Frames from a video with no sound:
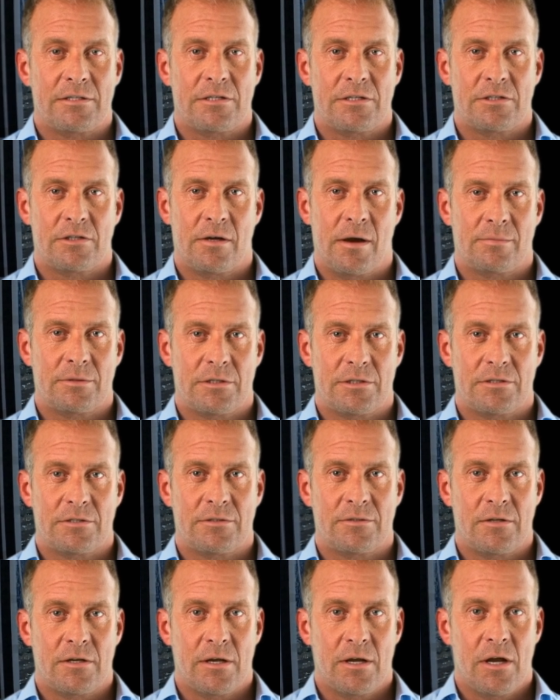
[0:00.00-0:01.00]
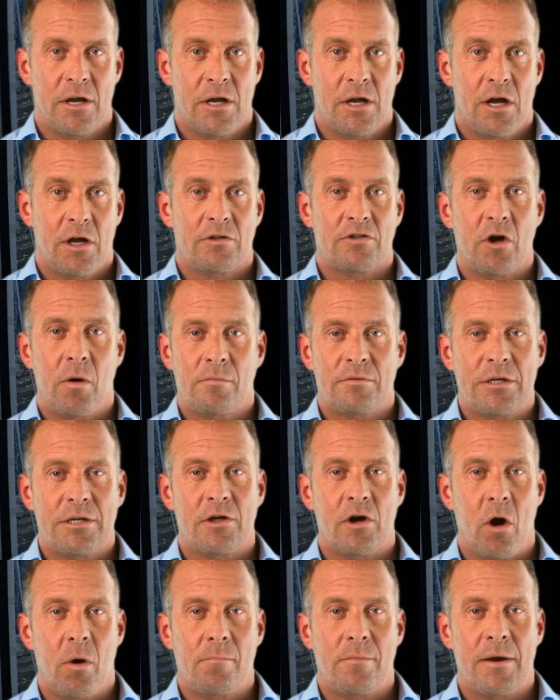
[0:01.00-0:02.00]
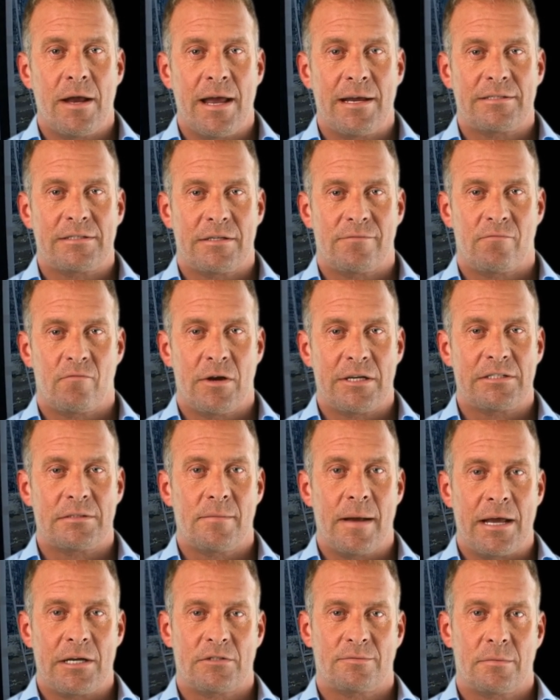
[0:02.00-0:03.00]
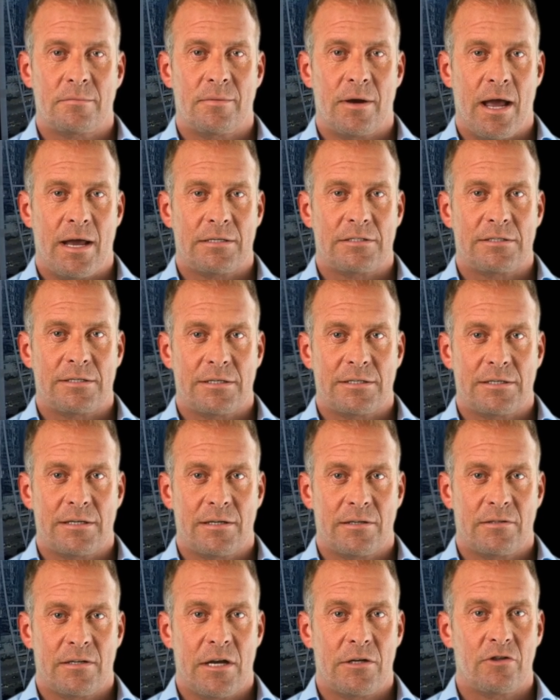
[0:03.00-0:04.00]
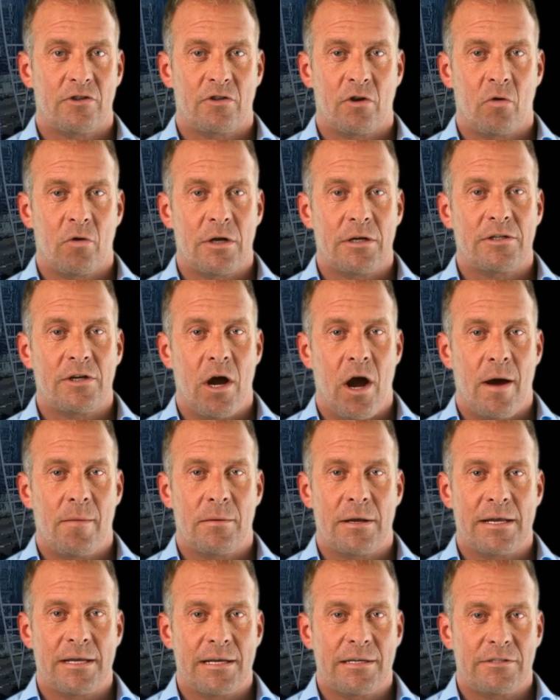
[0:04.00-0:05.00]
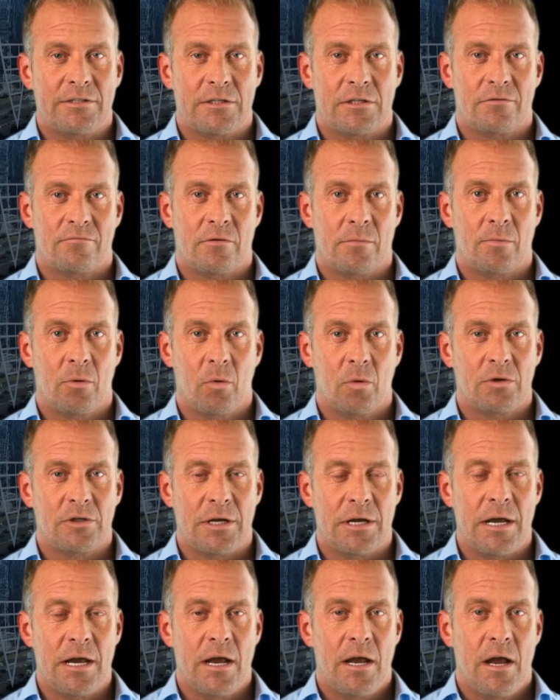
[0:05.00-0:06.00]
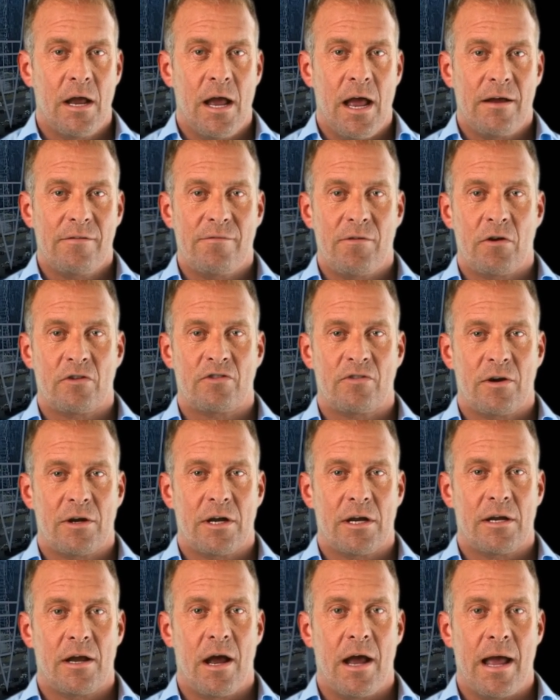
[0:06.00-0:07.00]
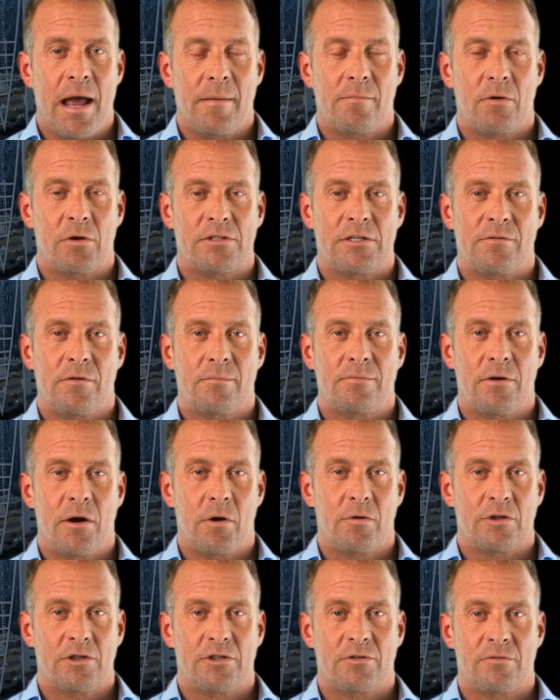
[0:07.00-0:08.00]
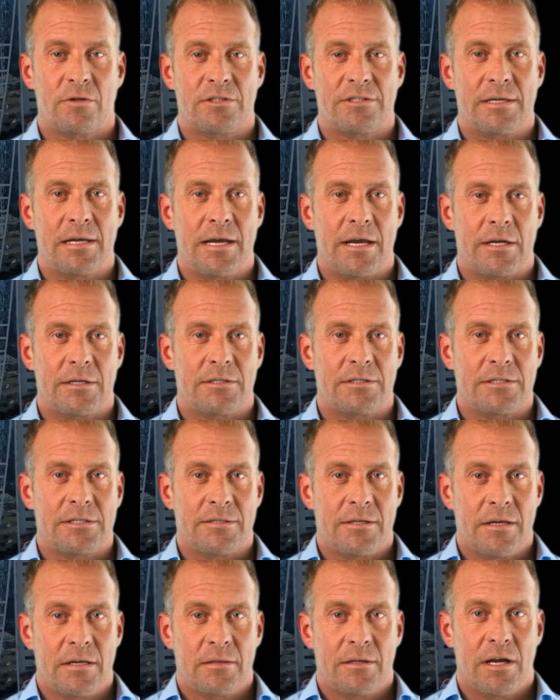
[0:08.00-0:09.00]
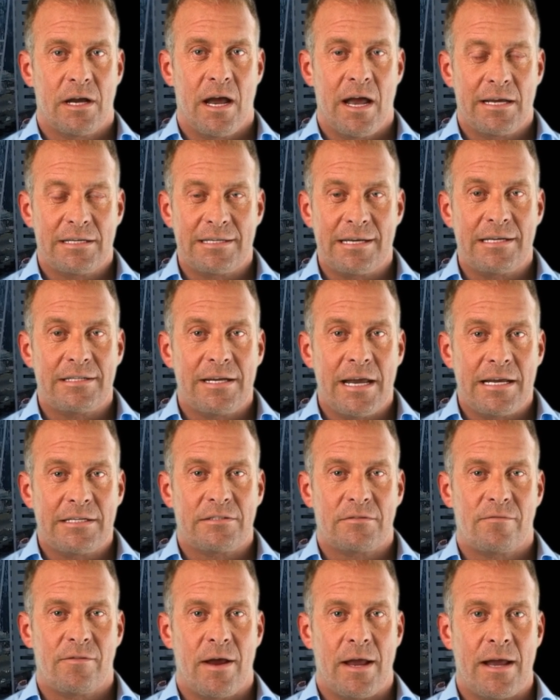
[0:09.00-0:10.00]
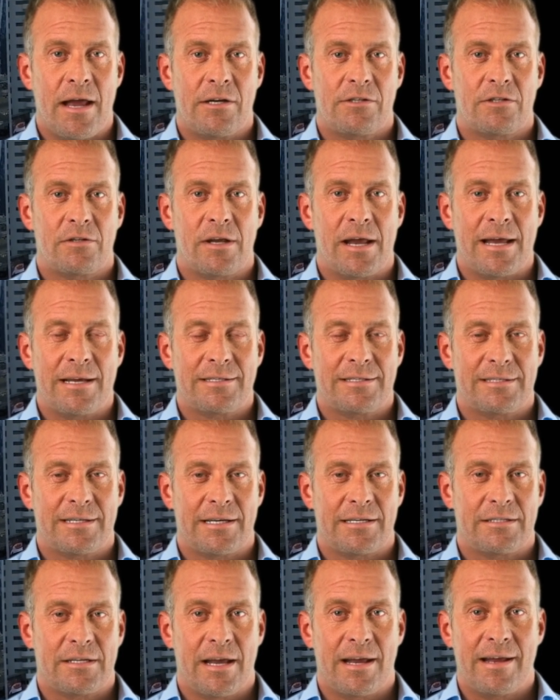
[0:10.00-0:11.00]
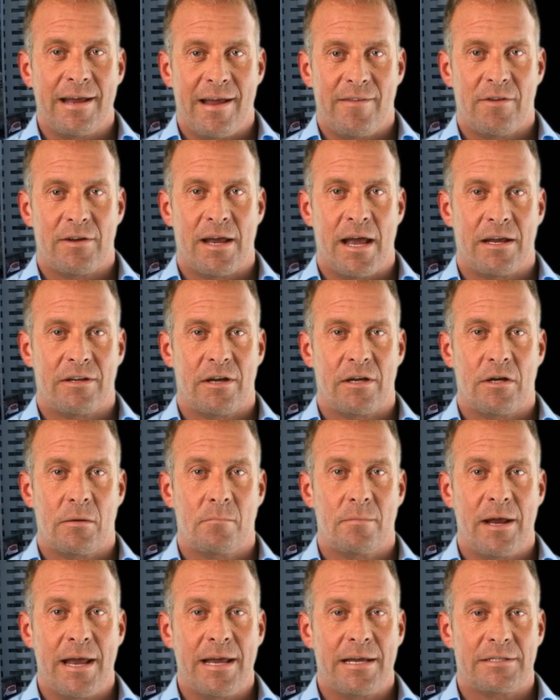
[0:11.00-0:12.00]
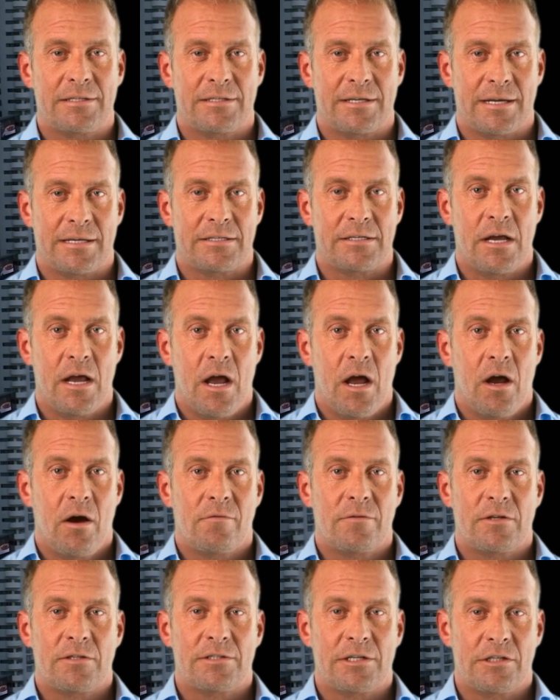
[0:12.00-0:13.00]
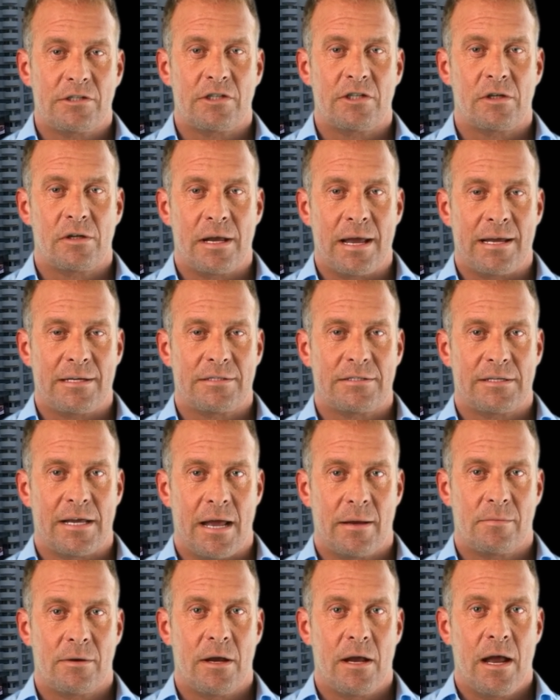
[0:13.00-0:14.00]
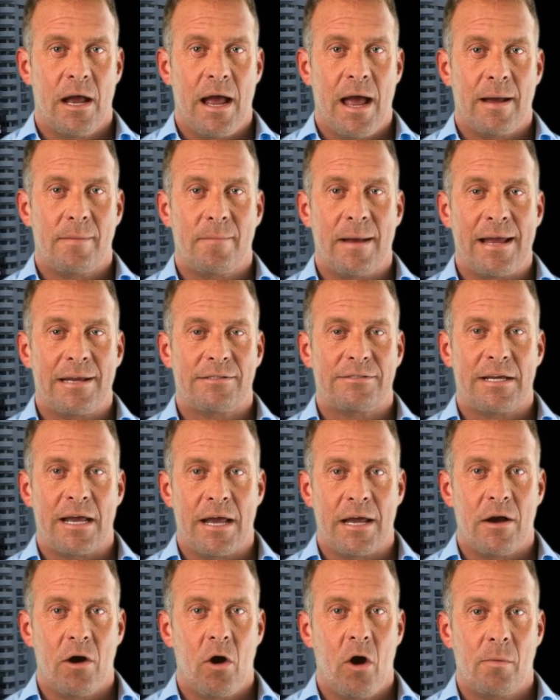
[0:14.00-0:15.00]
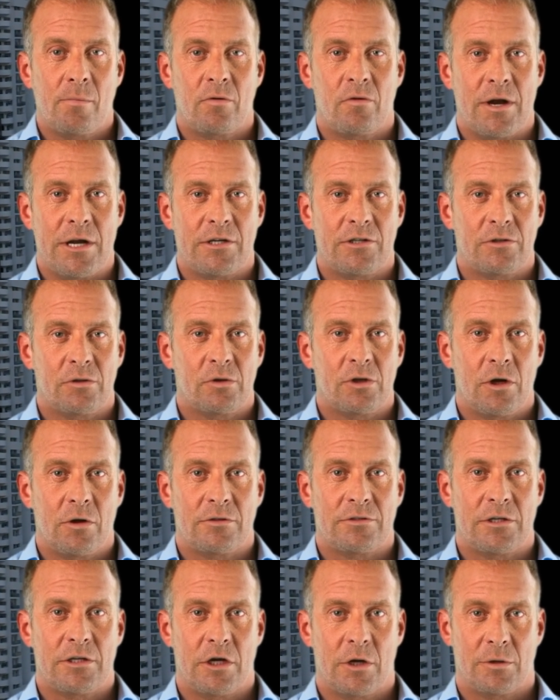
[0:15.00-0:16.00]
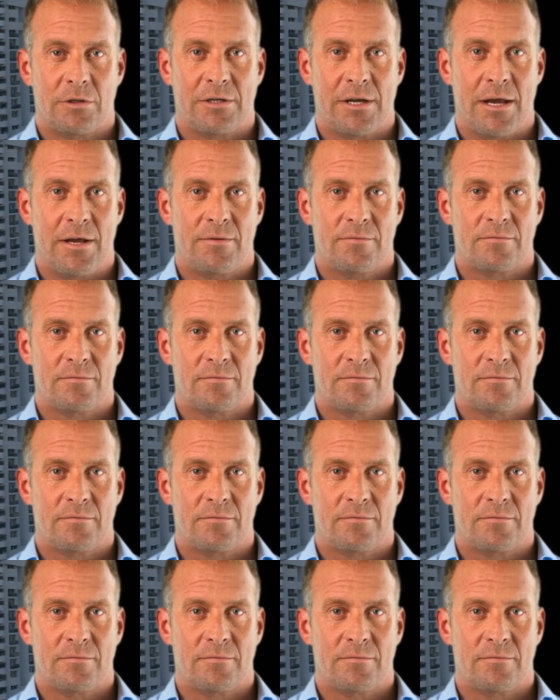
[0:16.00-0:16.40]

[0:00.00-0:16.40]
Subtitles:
disruptions. Adopting comprehensive risk management practices, ensuring timely incident reporting, and fostering a collaborative approach to resilience, ICTs and financial entities can navigate the complexities of the digital landscape and maintain operational continuity.